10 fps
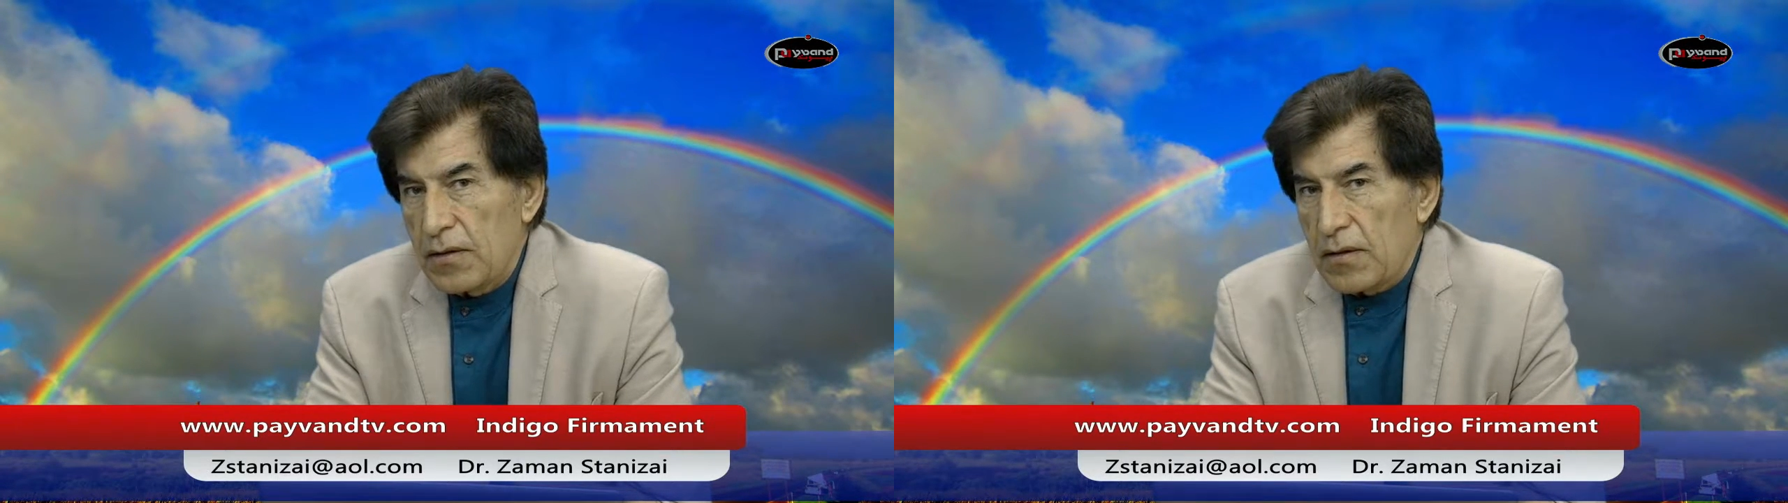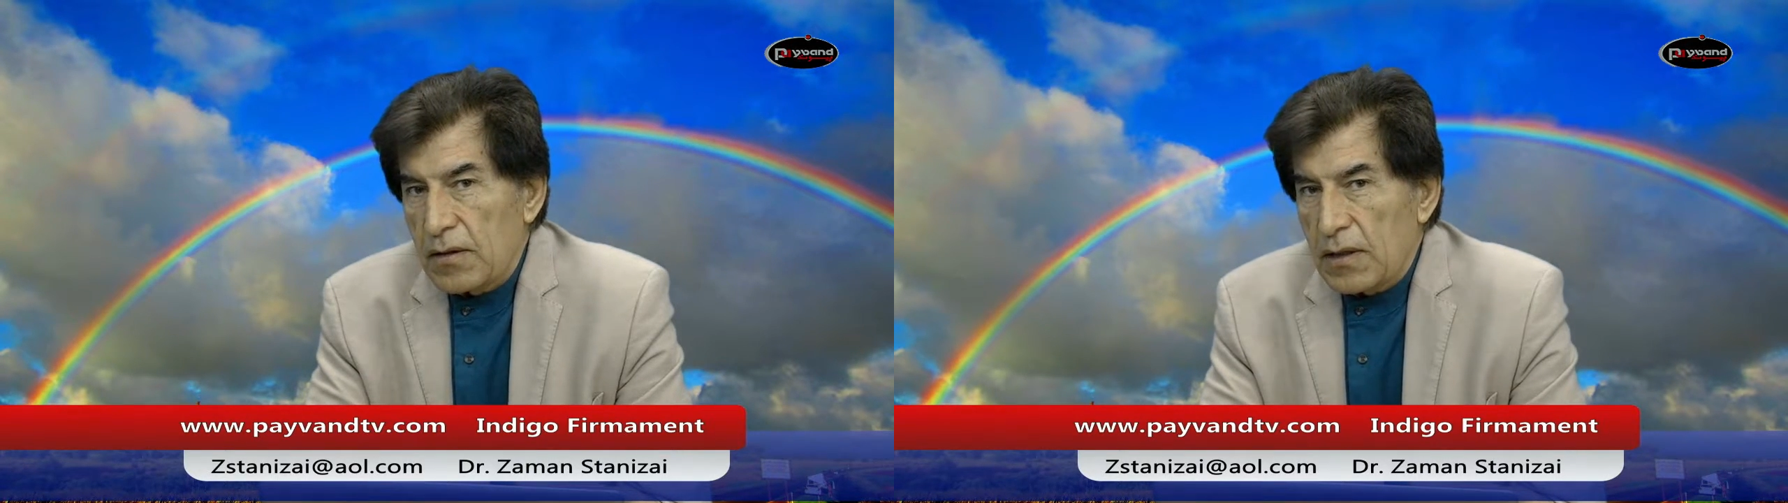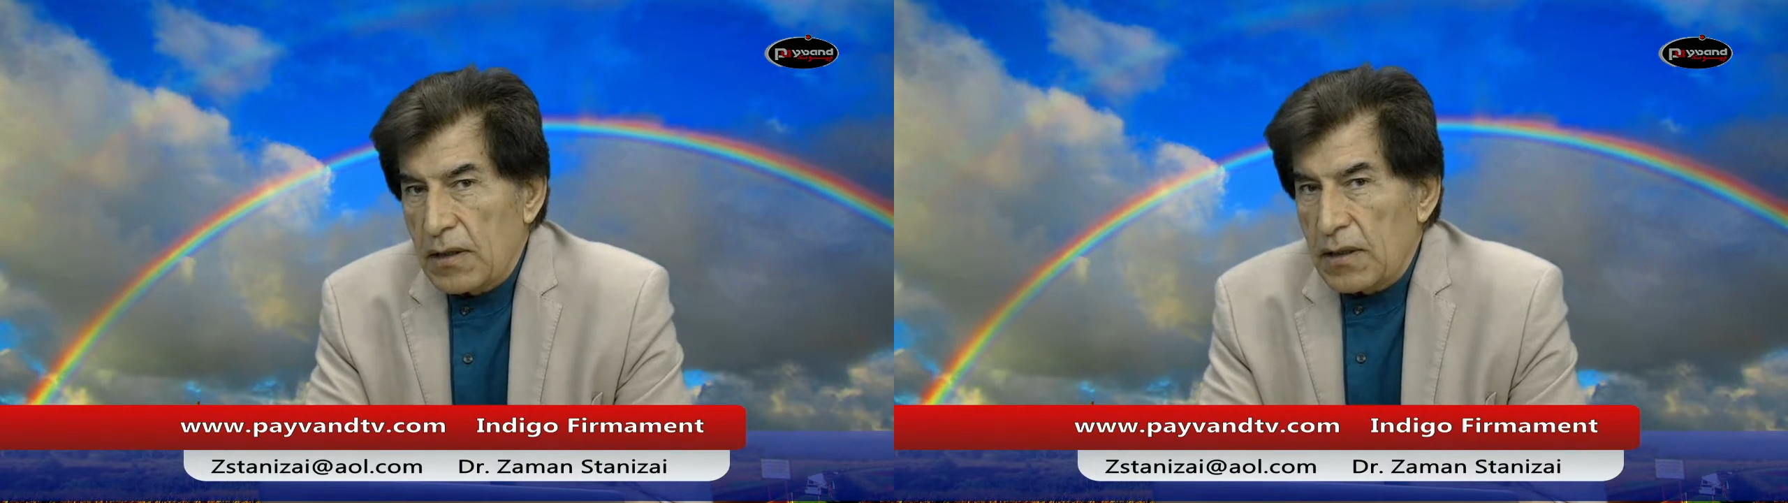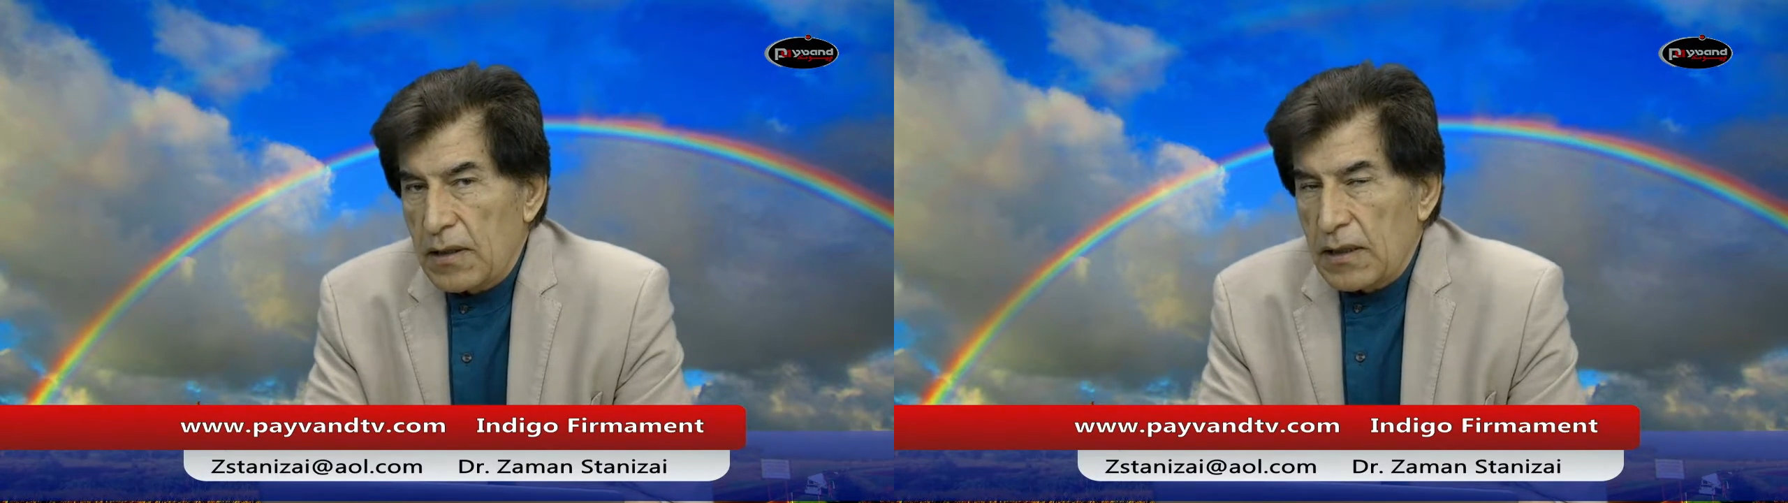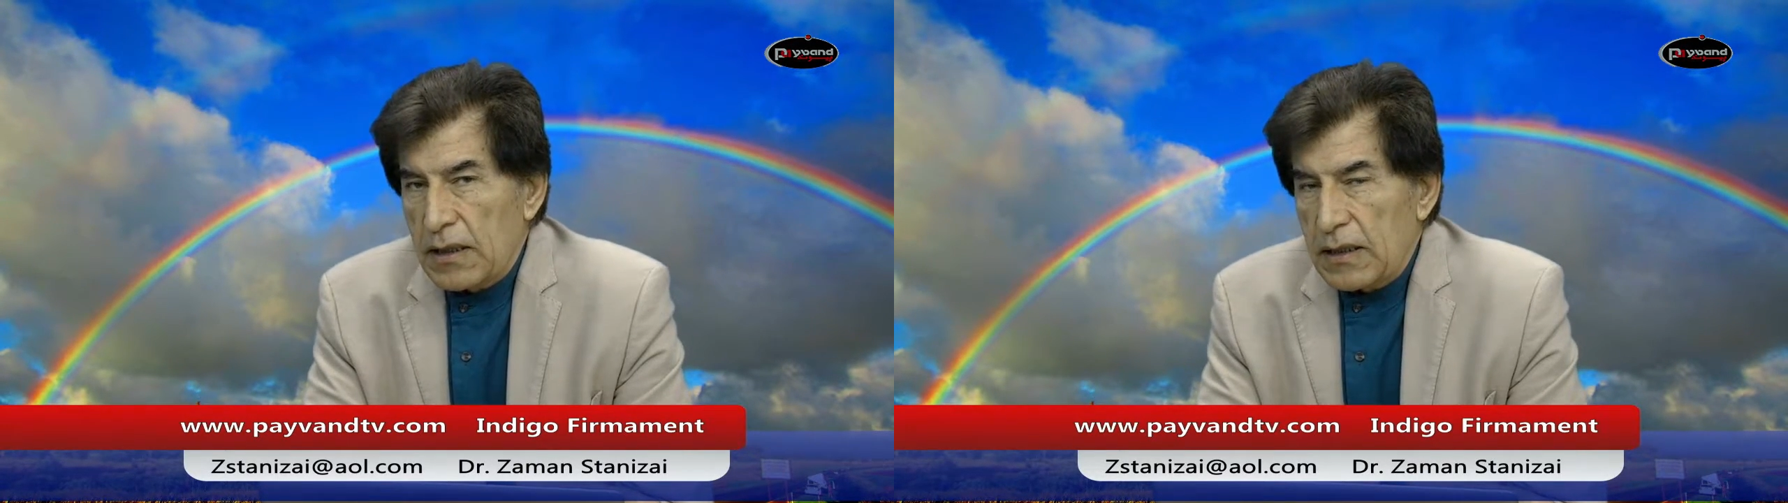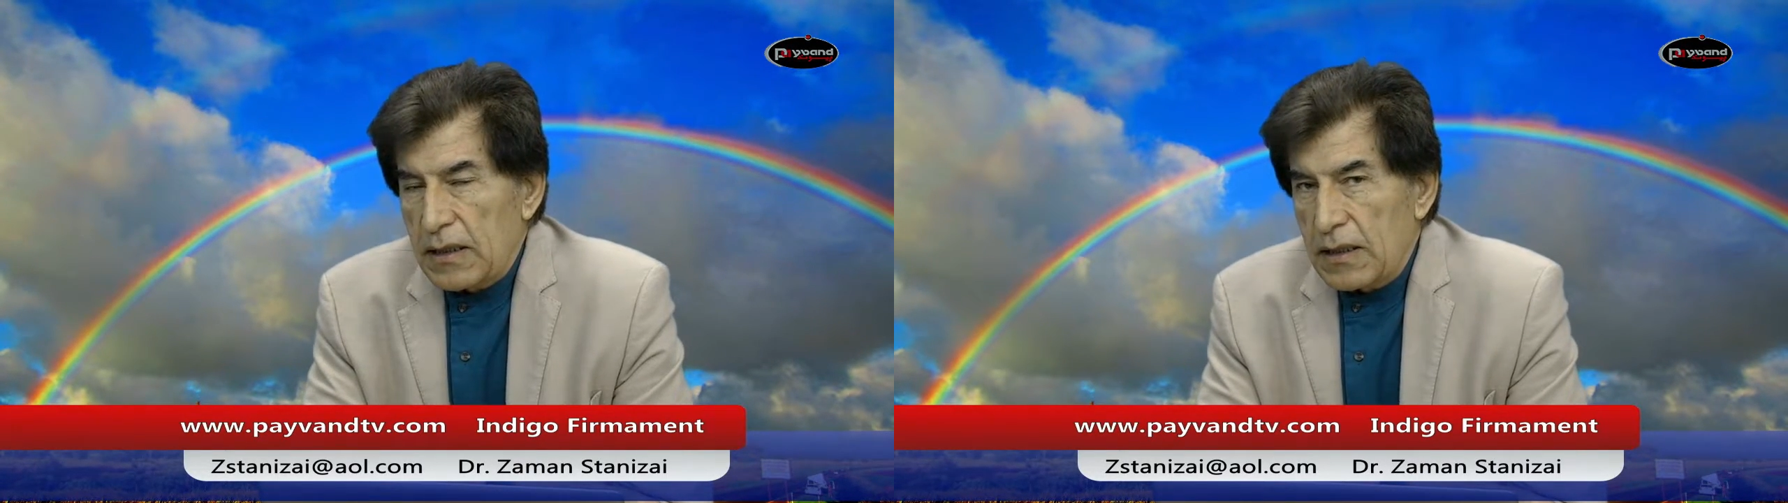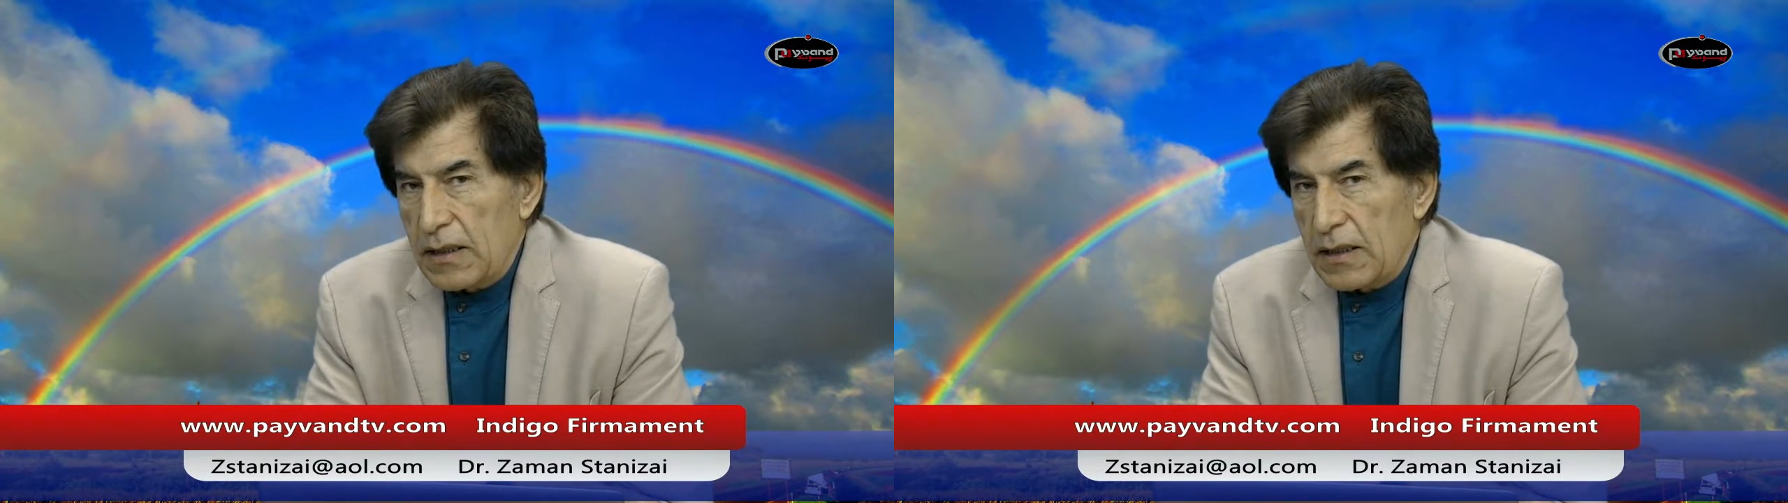and in